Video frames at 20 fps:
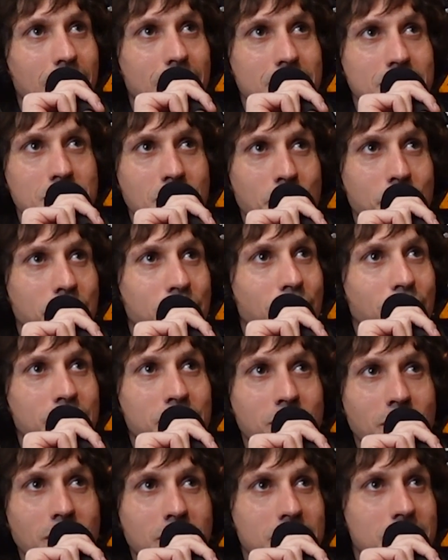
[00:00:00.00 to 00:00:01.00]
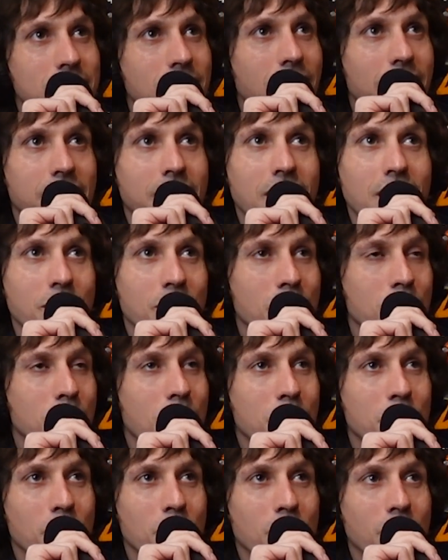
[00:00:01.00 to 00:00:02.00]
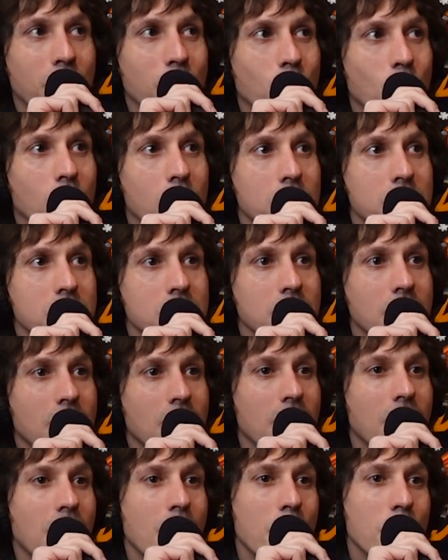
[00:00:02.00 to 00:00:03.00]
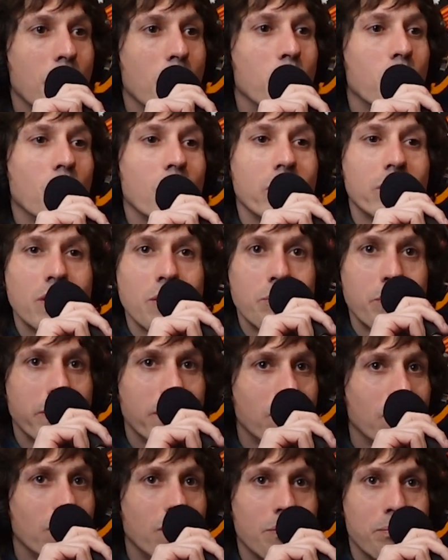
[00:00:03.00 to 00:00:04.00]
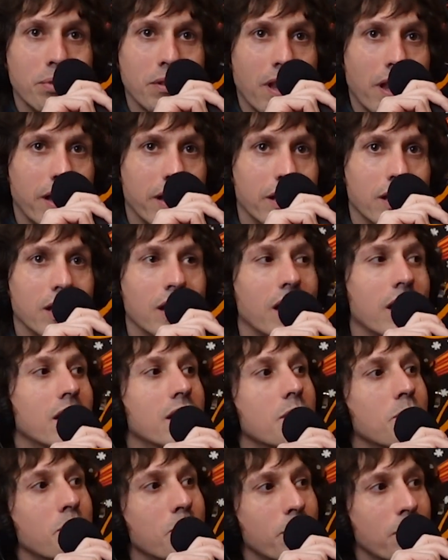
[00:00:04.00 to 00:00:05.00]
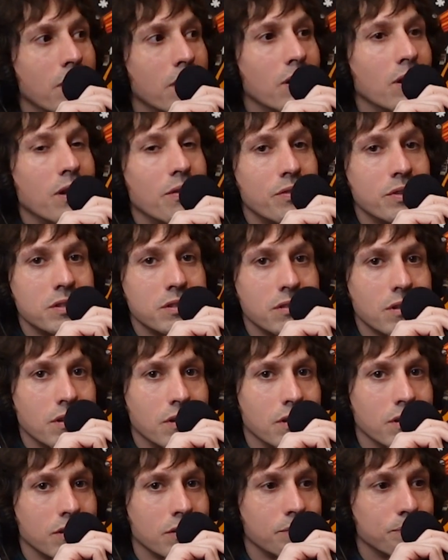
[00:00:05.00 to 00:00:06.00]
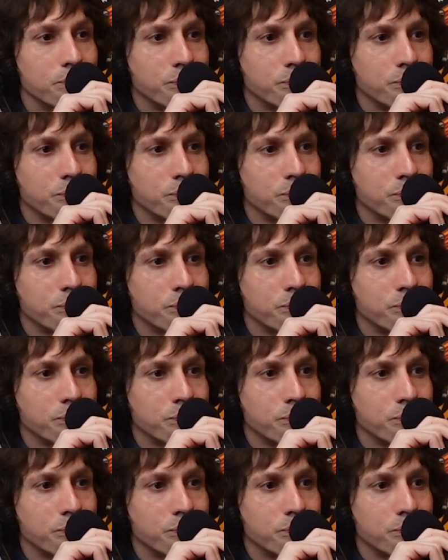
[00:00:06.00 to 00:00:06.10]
fundraiser. I can't remember what it was, but we're in the middle of playing, in the middle of a song,